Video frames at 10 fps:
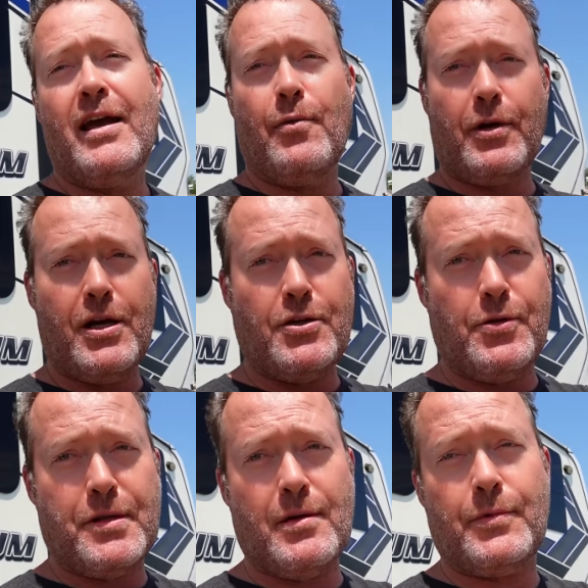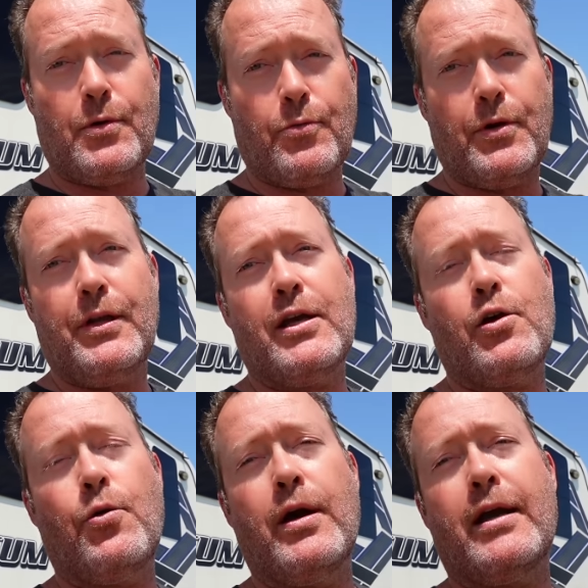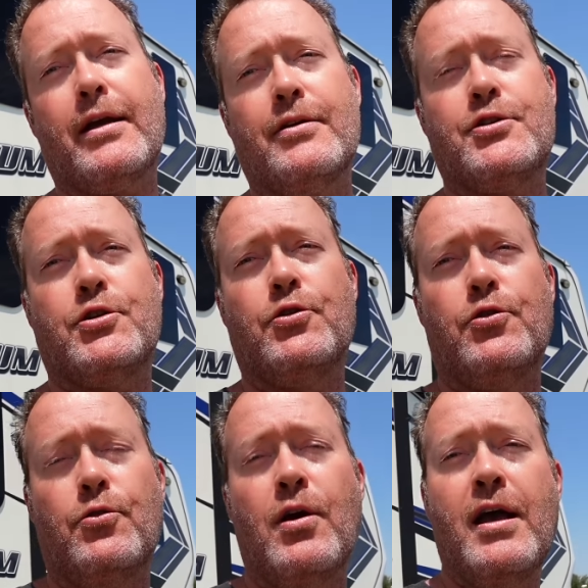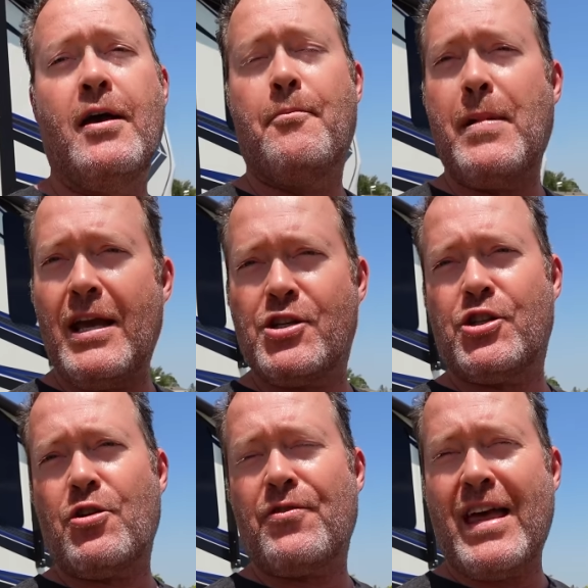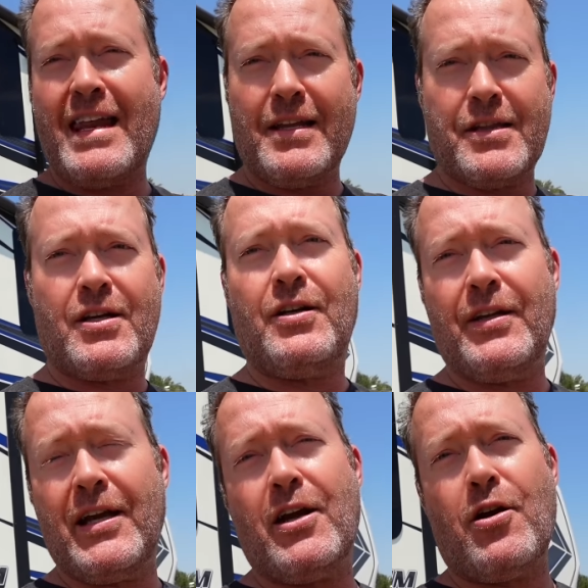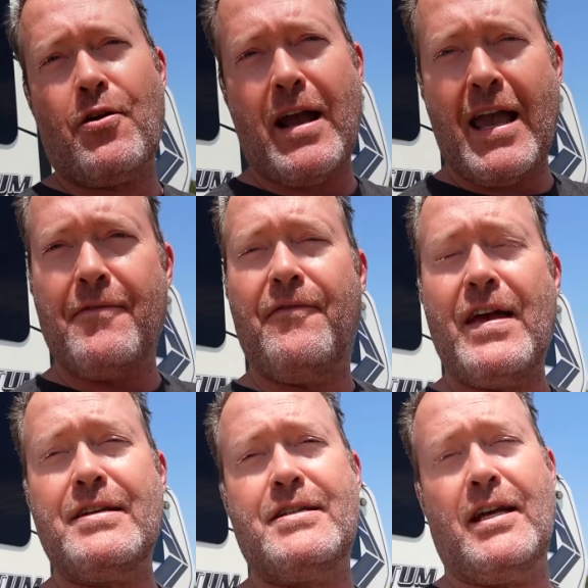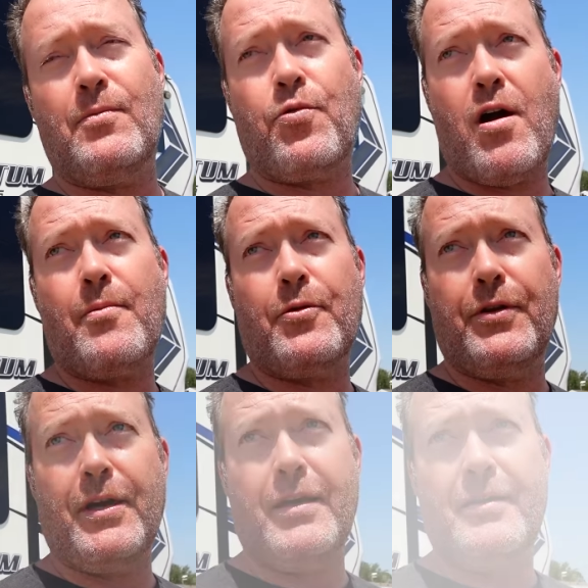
and we're going to do something really quick to make sure that it's clear and venting properly.